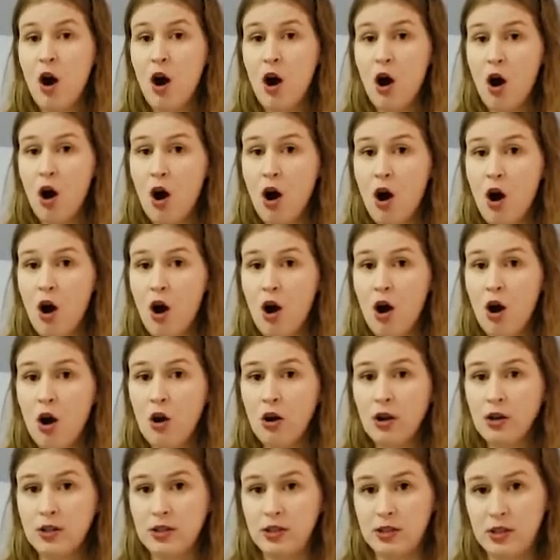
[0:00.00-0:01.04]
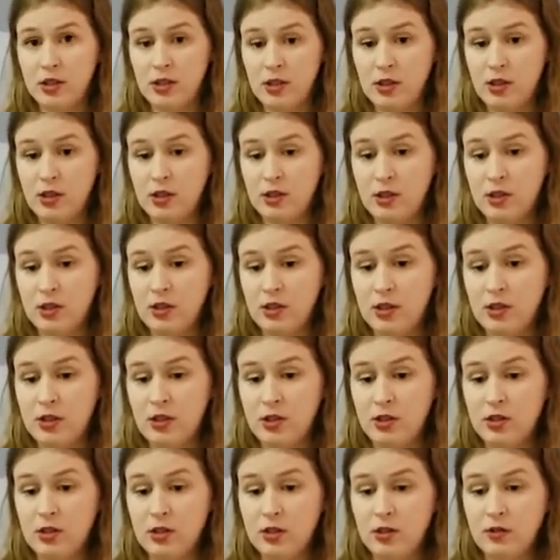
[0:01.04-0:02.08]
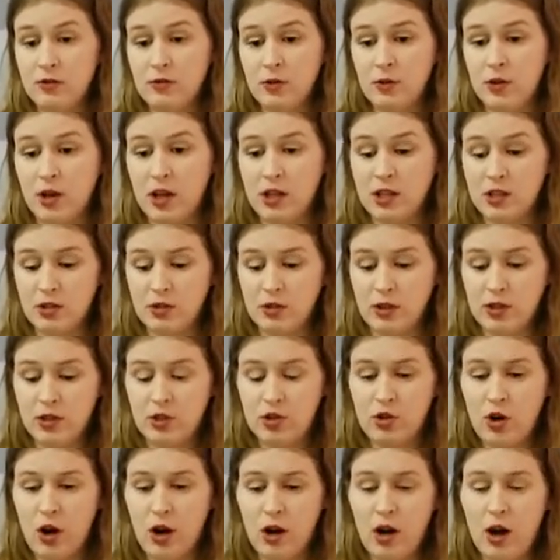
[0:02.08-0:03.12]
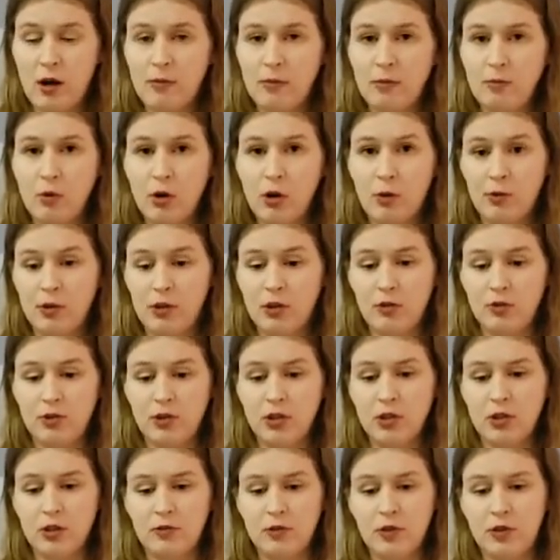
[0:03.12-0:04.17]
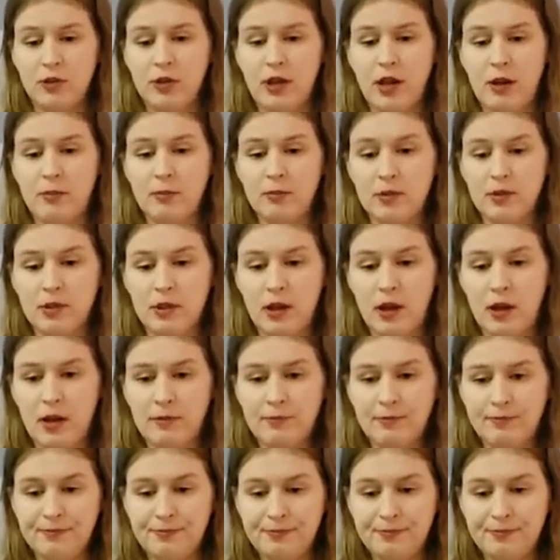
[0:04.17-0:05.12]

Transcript: octave. Okay, so let's try a couple more with those interval names, okay?